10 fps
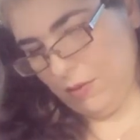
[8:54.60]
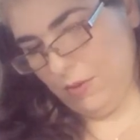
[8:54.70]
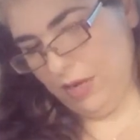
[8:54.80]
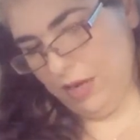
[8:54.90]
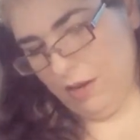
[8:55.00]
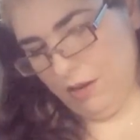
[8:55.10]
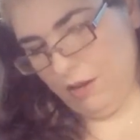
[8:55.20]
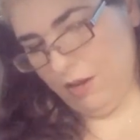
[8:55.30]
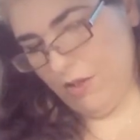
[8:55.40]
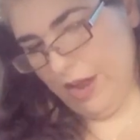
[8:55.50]
want to get
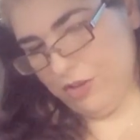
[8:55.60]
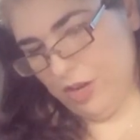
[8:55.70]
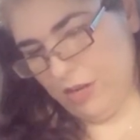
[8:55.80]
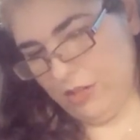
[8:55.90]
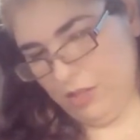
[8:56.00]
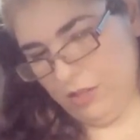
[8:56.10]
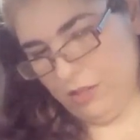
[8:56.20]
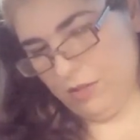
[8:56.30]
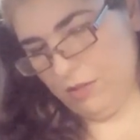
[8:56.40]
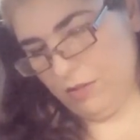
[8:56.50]
all that chocolatey
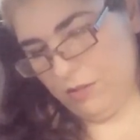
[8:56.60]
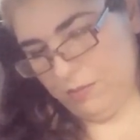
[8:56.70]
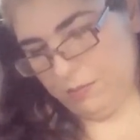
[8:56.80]
goodness.